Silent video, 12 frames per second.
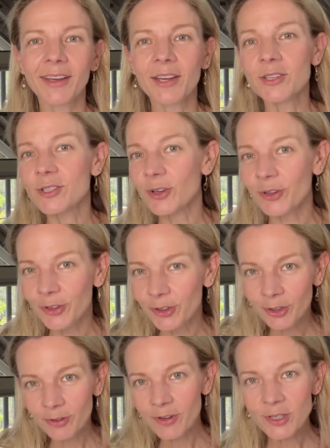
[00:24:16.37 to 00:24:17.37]
So
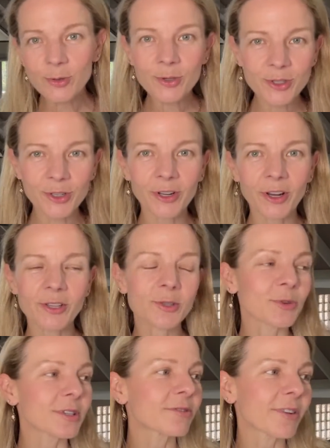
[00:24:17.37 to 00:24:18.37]
Universal Studios
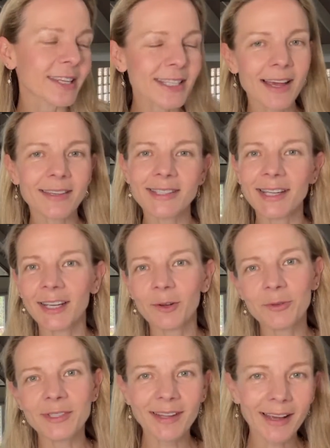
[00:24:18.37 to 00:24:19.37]
was fantastic. It
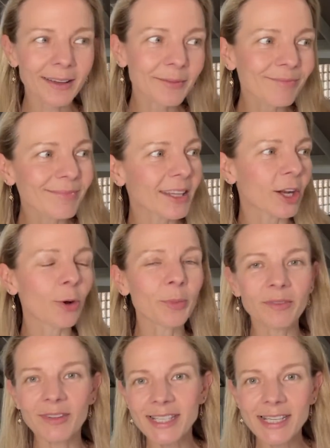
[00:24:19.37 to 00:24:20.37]
was like a bit
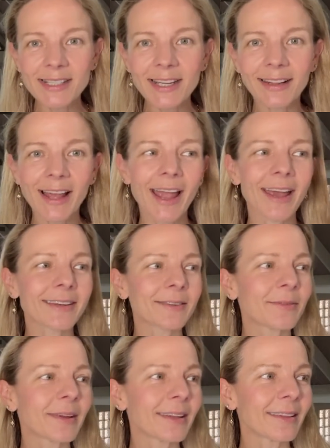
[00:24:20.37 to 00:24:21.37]
of a Disneyland
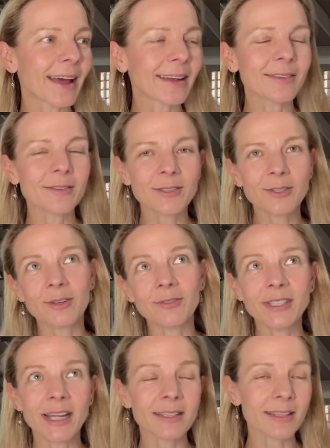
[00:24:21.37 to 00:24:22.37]
in that sort of
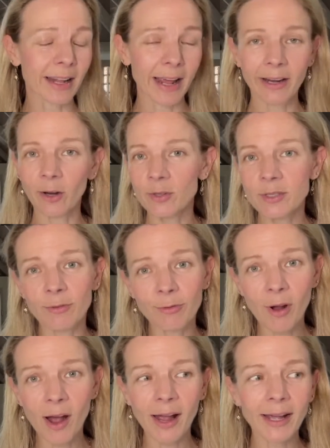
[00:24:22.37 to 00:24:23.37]
sense that it had lots of
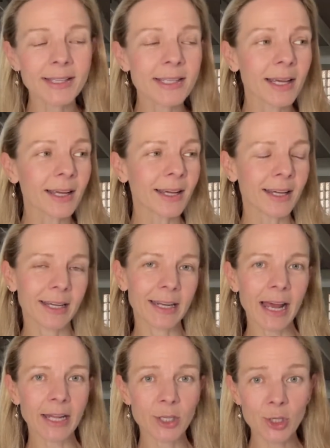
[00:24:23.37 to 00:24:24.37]
rides. It
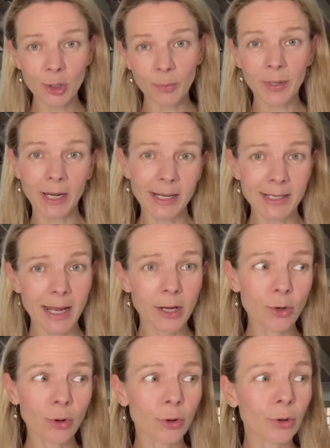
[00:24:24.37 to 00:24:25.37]
had Super
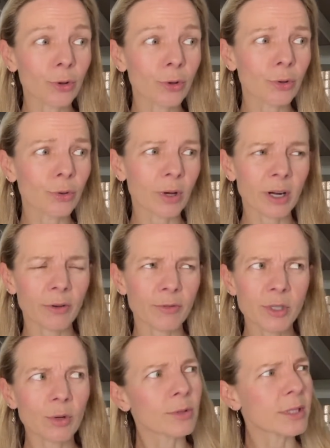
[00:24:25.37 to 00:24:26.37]
Nintendo, I don't know if it's
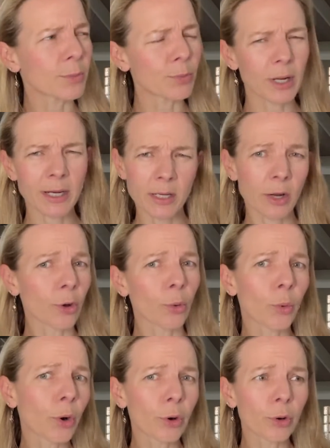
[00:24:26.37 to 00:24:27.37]
called Super Nintendo
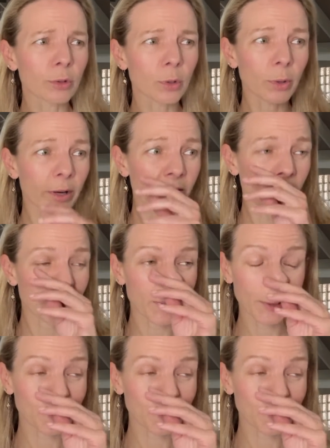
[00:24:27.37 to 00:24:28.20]
World or whatever, but